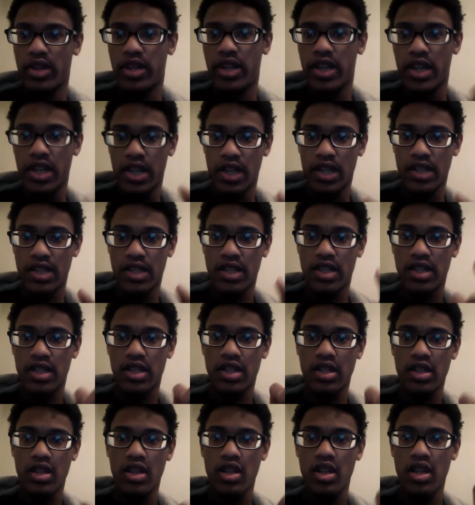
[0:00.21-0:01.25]

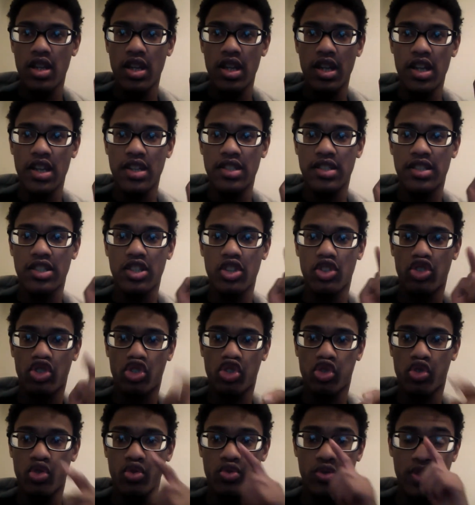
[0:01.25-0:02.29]
This is the
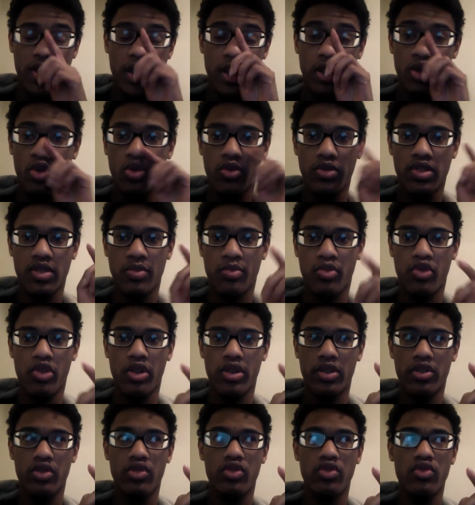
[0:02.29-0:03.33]
true sequel to
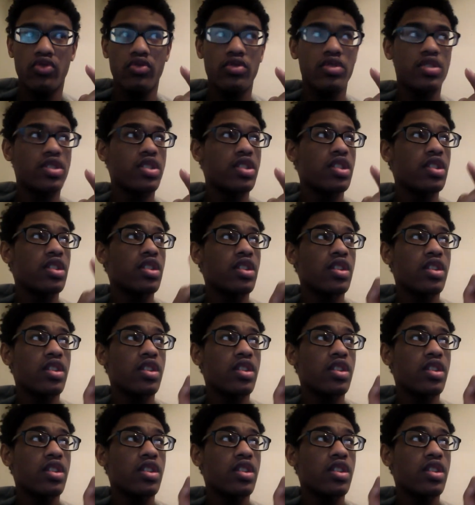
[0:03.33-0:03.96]
Predators.